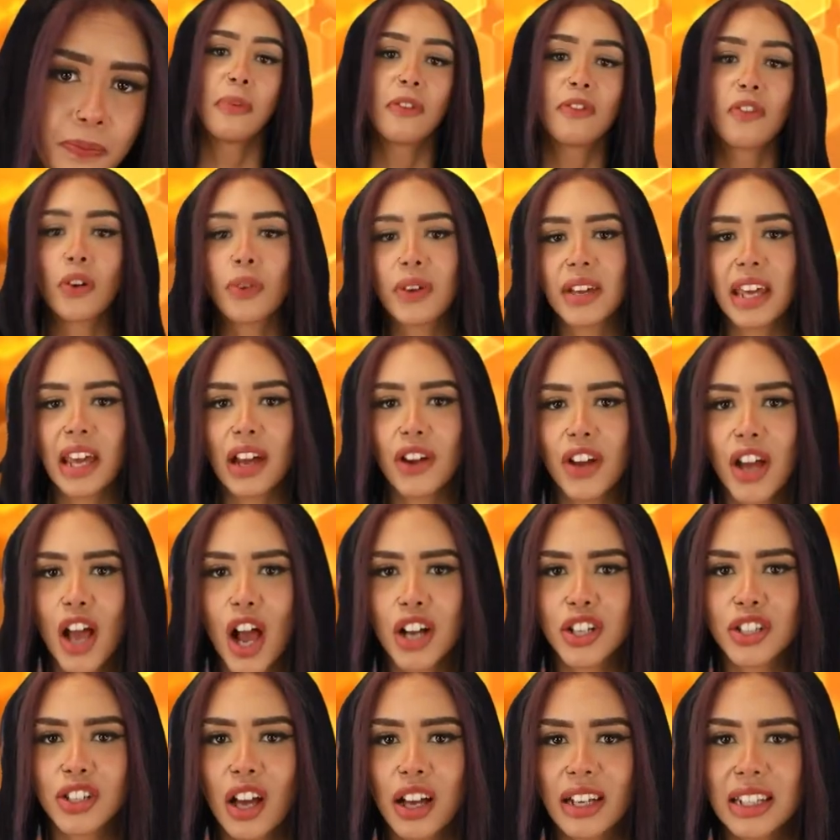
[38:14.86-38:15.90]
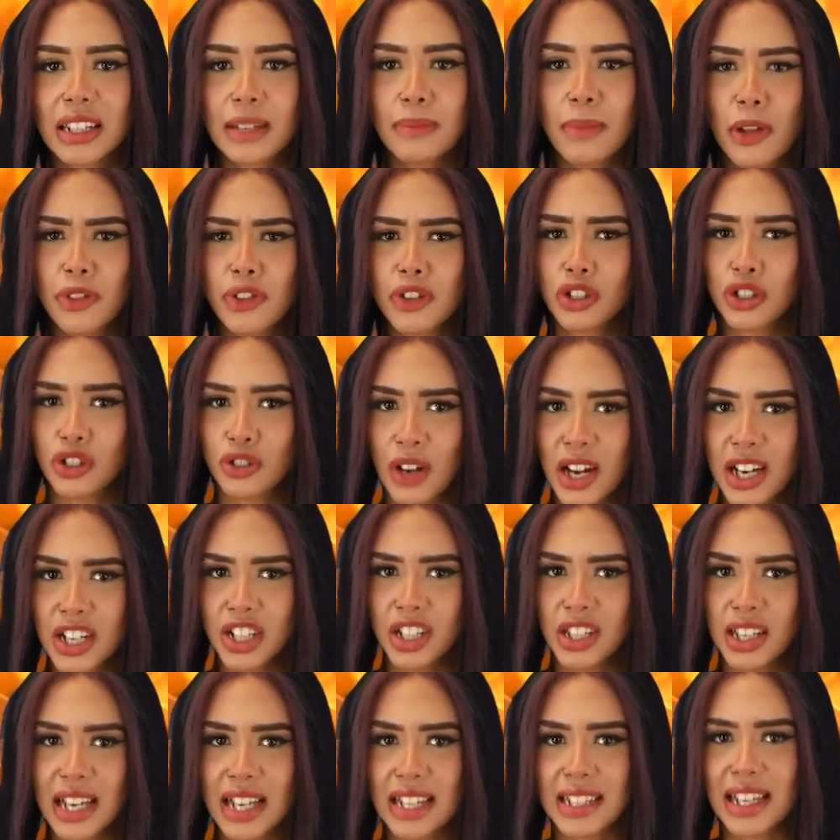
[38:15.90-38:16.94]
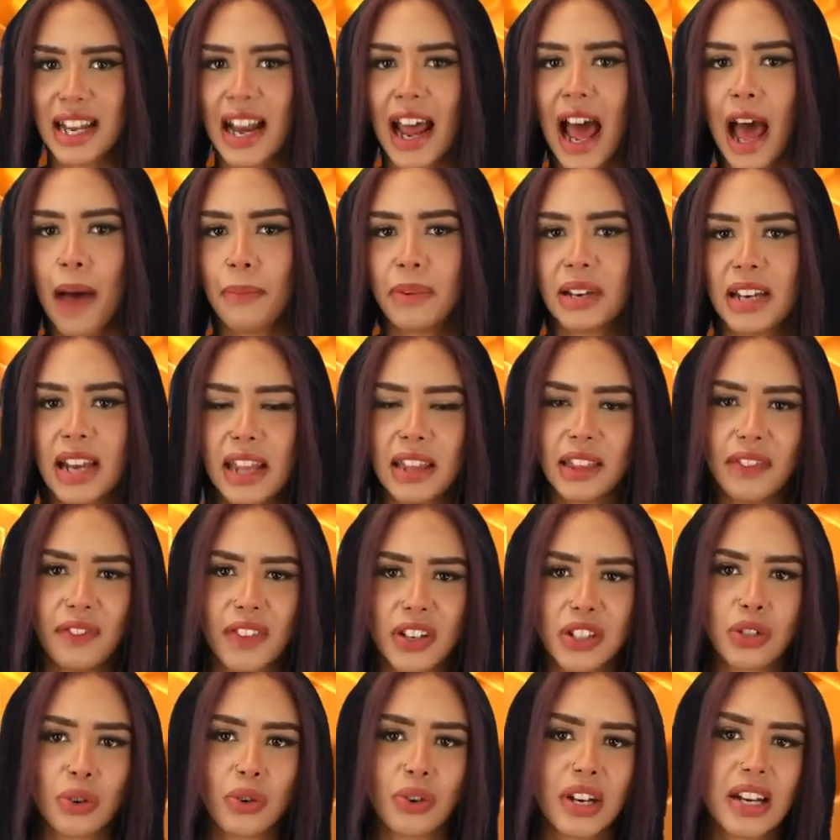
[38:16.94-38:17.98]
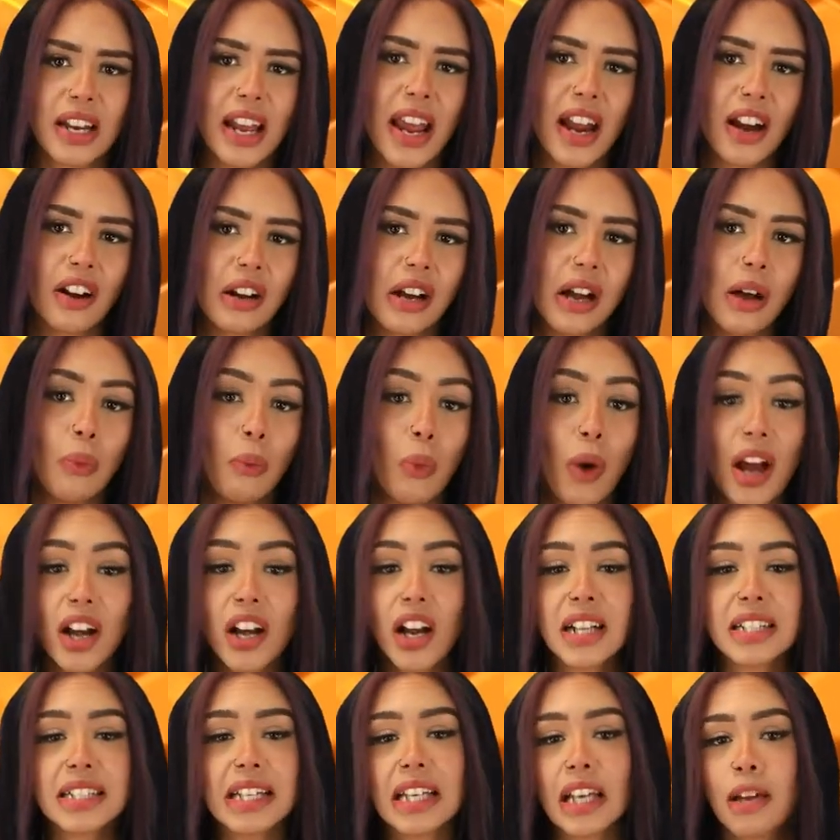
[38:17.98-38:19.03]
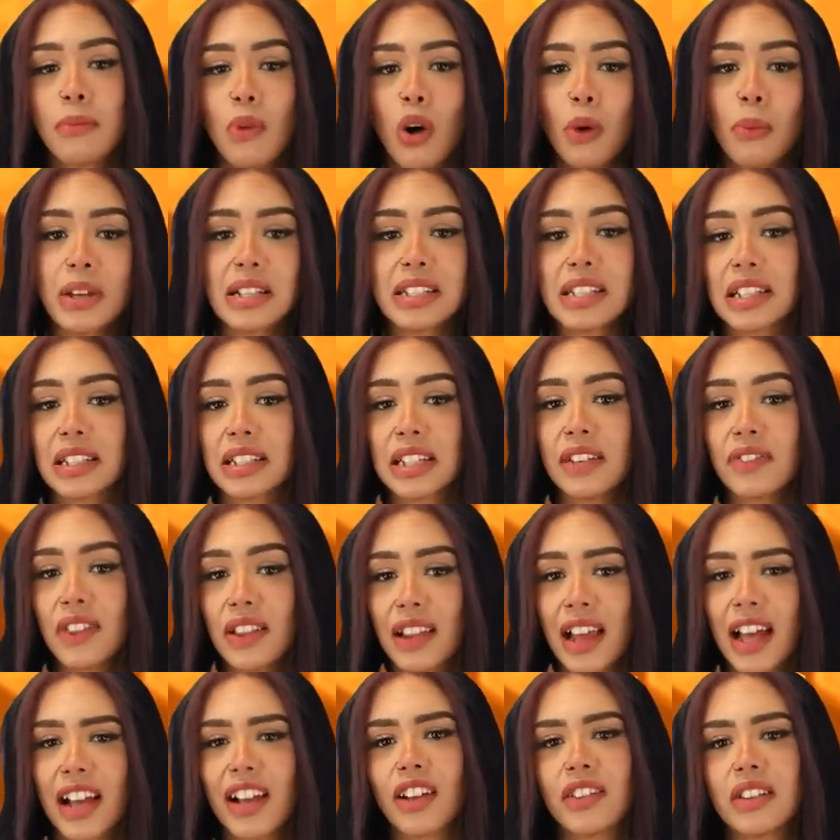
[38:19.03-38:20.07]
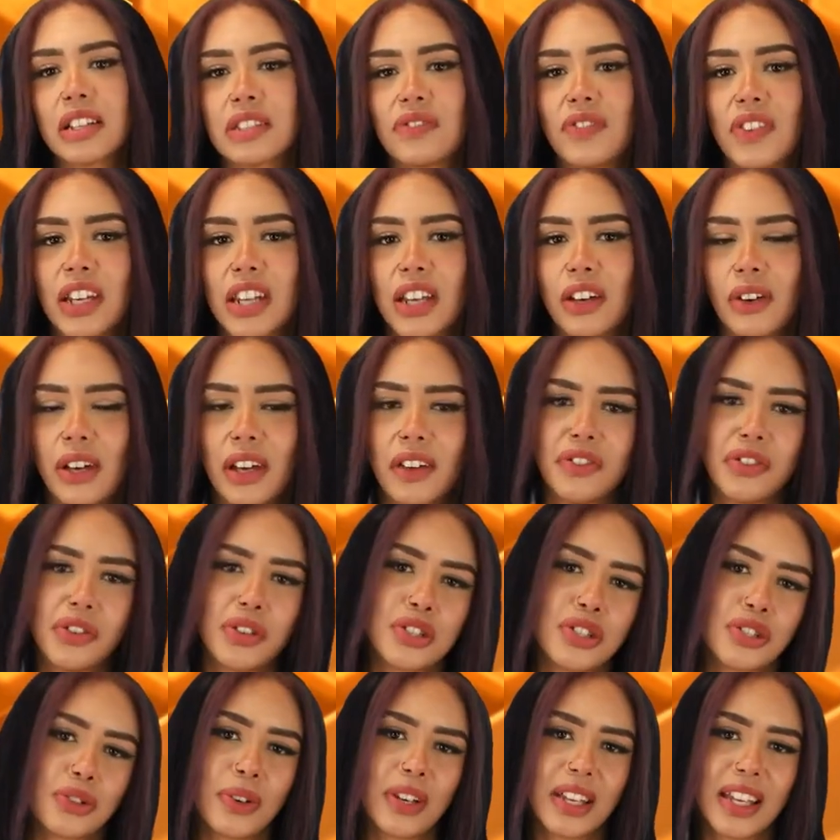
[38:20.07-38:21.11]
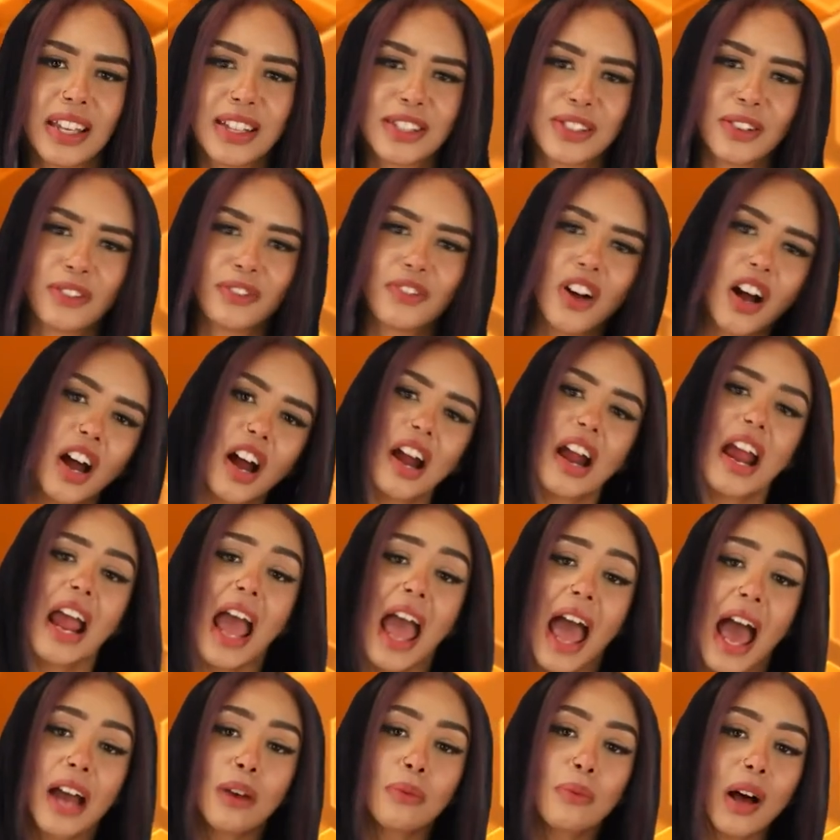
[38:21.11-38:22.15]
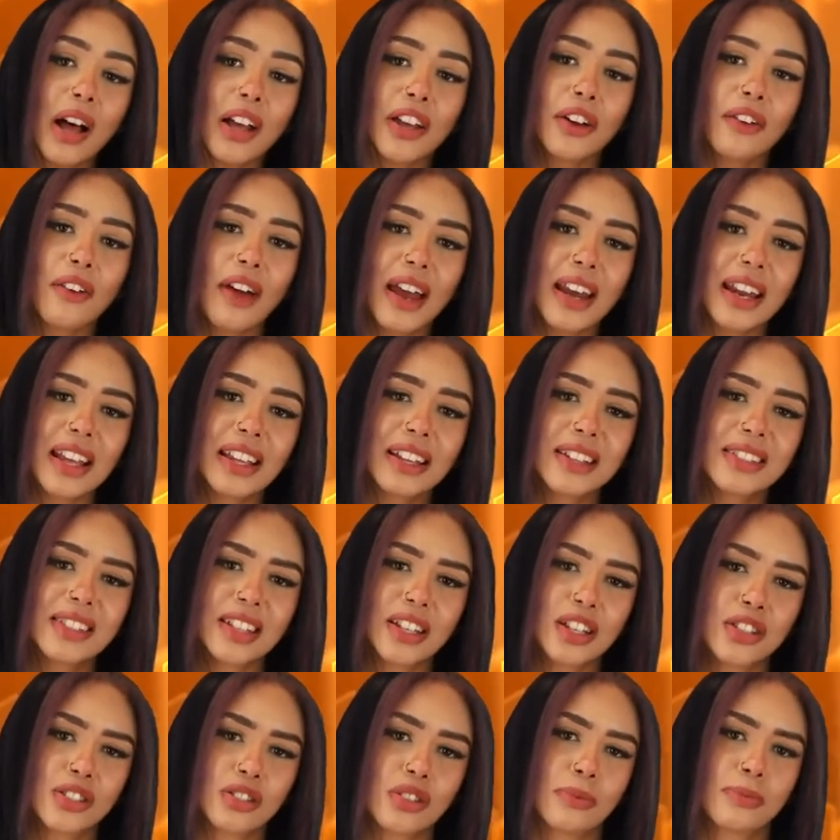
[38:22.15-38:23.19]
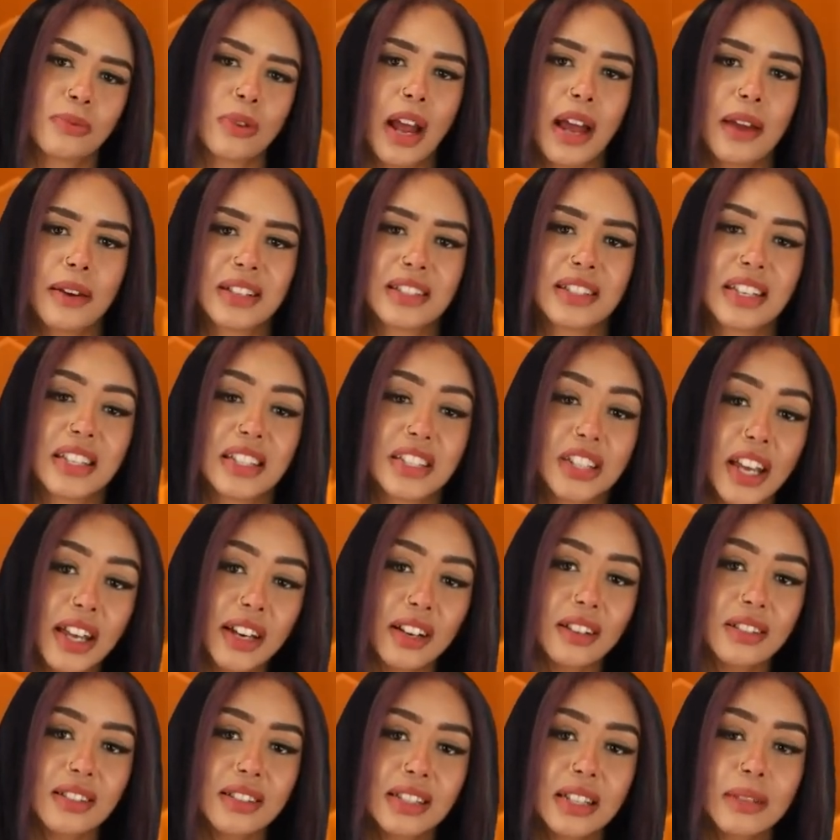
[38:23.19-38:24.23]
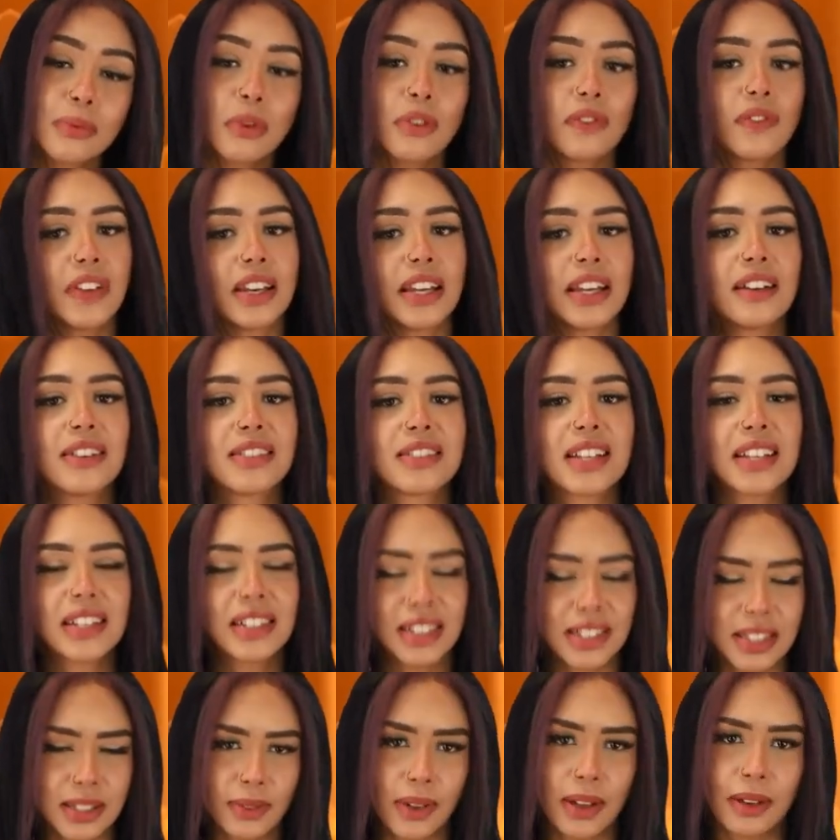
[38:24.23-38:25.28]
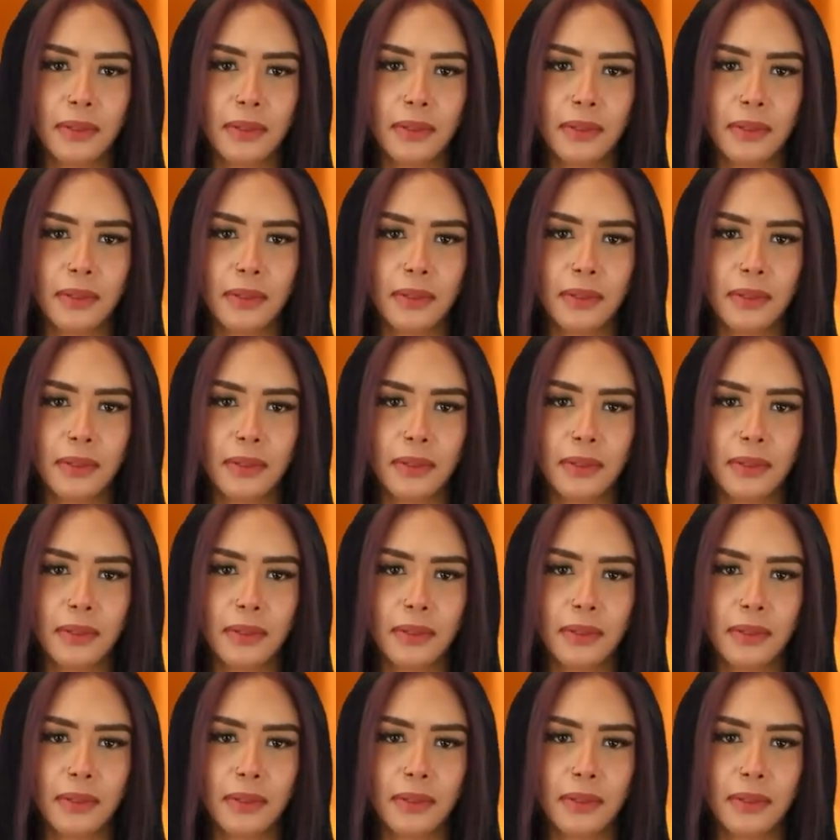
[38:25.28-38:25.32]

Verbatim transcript: Before we carry on talking about the strange things that happened in the Victorian era, why not take a moment to leave a like on this video if you're enjoying it so far, and while you're at it, consider subscribing to the channel to see more videos like this